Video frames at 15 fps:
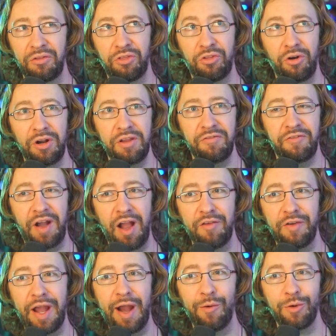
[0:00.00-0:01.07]
35
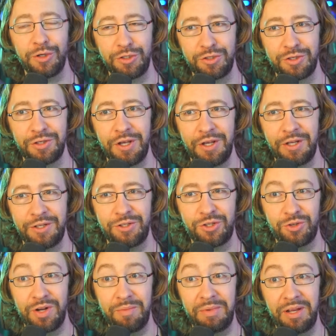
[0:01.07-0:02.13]
hours
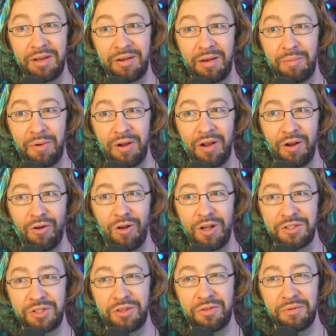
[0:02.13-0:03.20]
streaming
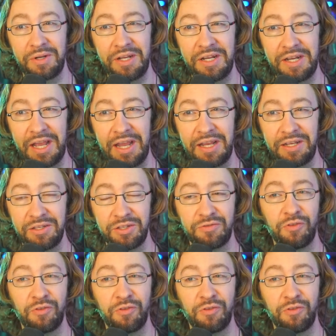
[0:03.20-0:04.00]
across three days